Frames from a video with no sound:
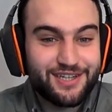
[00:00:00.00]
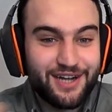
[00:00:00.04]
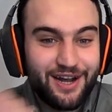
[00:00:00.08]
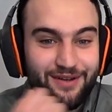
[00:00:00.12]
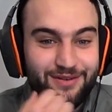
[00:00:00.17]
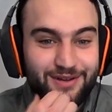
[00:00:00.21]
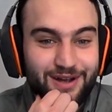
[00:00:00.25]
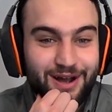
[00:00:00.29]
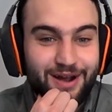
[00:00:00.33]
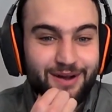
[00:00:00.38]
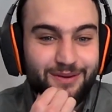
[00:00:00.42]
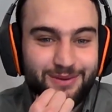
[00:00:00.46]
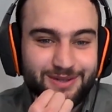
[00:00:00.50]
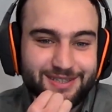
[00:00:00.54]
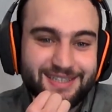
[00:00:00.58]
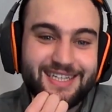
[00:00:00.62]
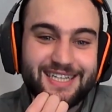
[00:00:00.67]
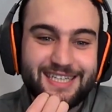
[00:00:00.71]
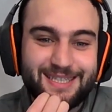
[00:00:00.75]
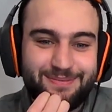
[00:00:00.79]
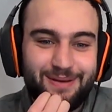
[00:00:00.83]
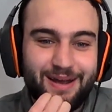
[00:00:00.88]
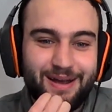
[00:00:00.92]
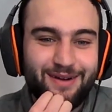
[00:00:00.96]
Yeah, you were going
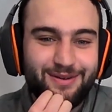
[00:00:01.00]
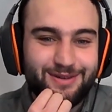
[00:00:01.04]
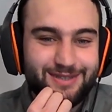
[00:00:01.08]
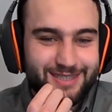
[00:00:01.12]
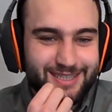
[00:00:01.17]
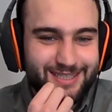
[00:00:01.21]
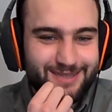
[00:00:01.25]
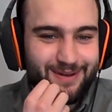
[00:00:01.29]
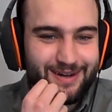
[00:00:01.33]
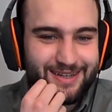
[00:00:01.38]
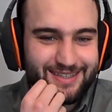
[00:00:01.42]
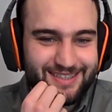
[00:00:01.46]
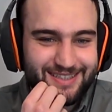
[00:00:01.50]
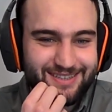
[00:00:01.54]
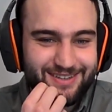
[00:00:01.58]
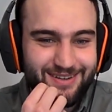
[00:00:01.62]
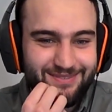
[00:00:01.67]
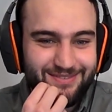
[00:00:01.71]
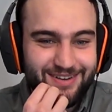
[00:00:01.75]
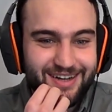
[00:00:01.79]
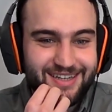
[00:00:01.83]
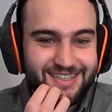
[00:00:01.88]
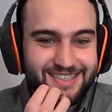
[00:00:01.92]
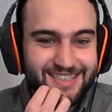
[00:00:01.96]
to call me out and try and
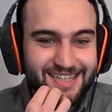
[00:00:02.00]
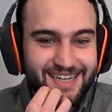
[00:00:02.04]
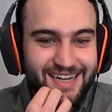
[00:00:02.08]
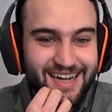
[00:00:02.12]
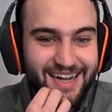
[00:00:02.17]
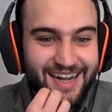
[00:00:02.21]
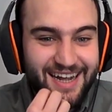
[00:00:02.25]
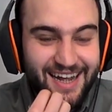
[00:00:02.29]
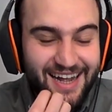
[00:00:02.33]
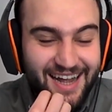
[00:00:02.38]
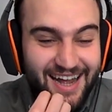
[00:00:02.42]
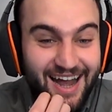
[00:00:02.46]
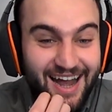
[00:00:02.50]
embarrass myself.